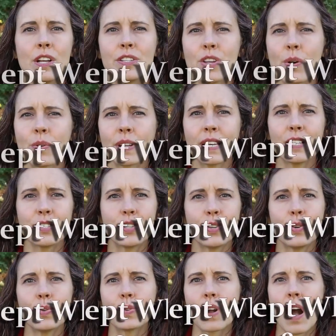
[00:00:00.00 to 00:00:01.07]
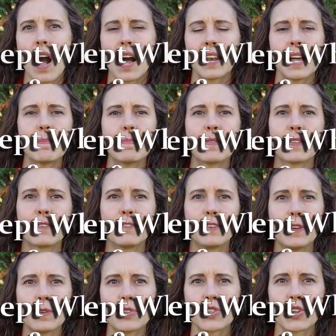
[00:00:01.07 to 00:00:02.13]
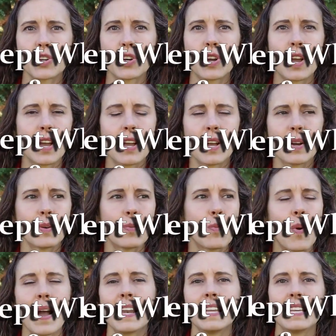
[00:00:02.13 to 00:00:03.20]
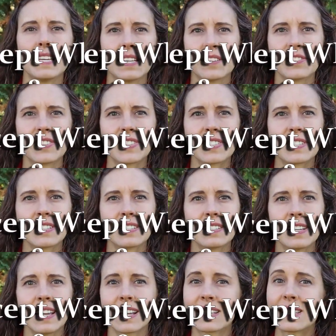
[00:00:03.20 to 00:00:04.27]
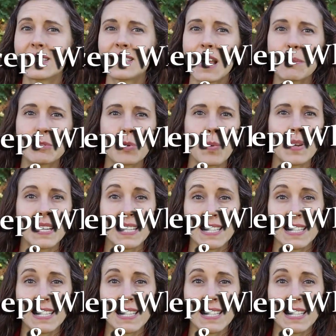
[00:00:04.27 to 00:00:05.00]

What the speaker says: don't get too caught up in the future what ifs. Accept what